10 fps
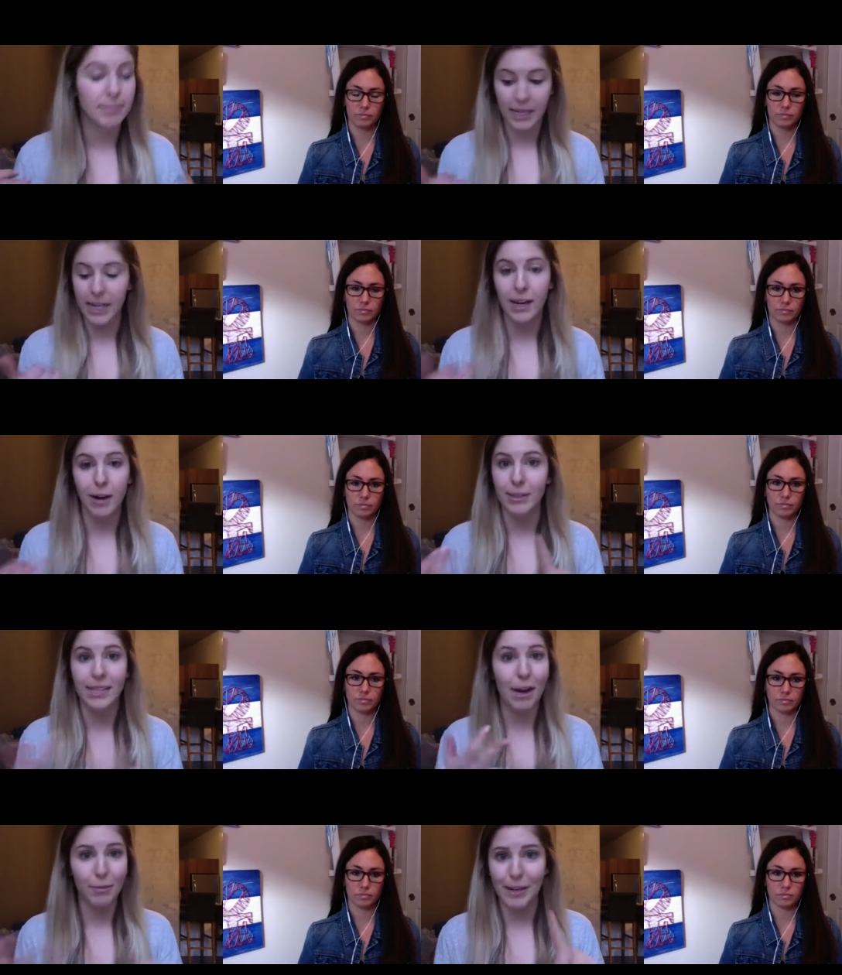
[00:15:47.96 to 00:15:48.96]
Speaker 1: keto,
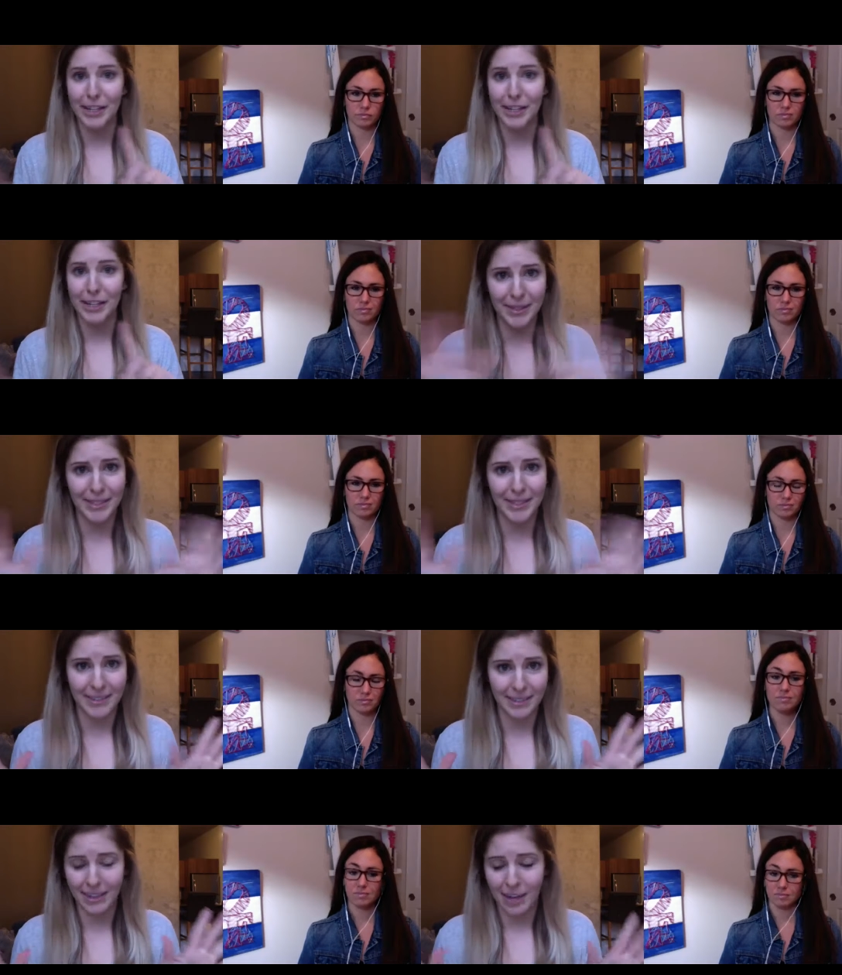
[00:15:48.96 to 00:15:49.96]
South Beach, all
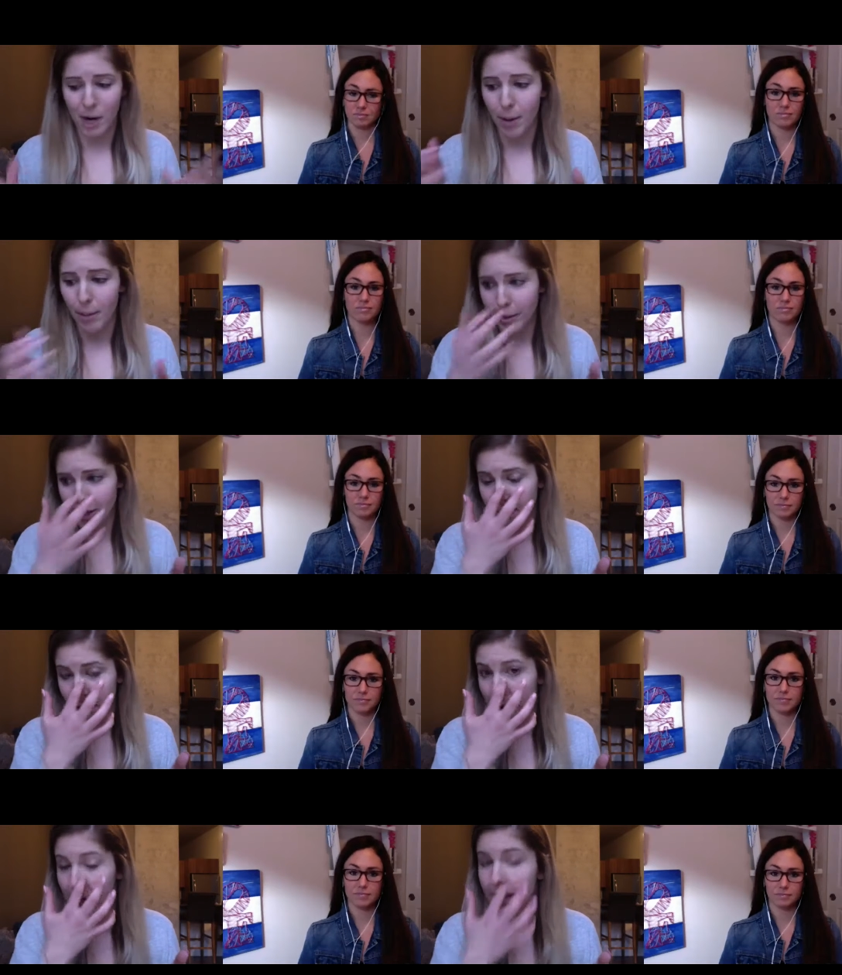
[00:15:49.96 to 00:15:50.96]
those, you know, mumbo
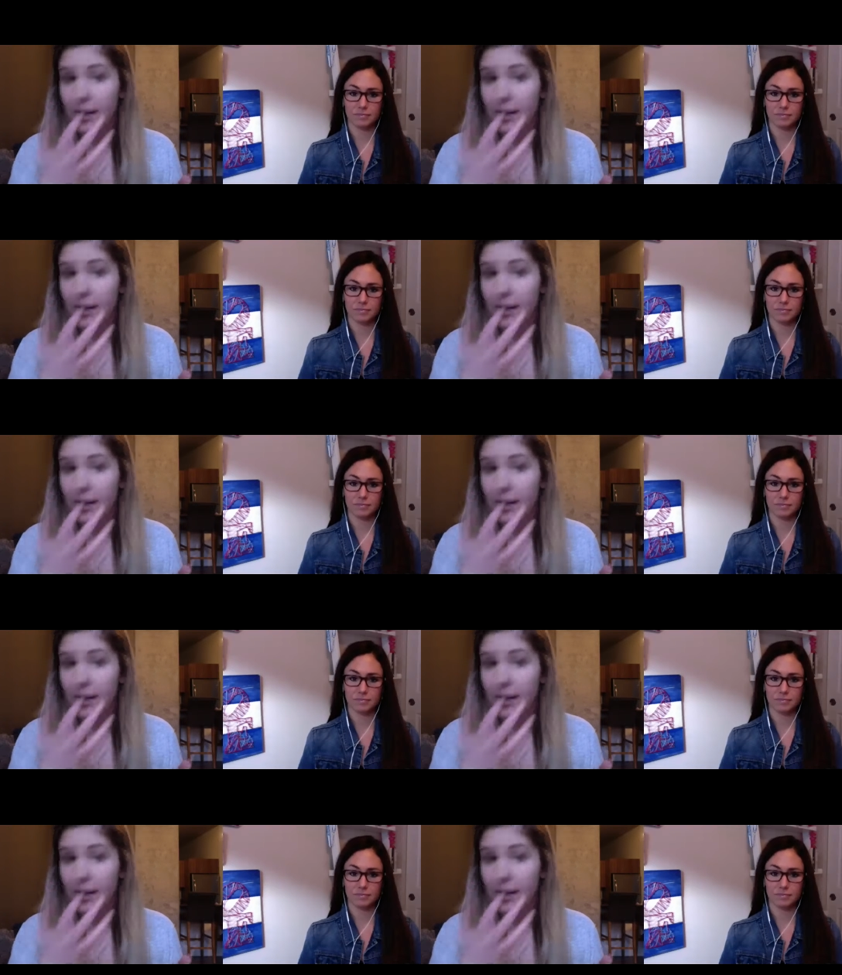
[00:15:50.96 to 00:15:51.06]
jumbo.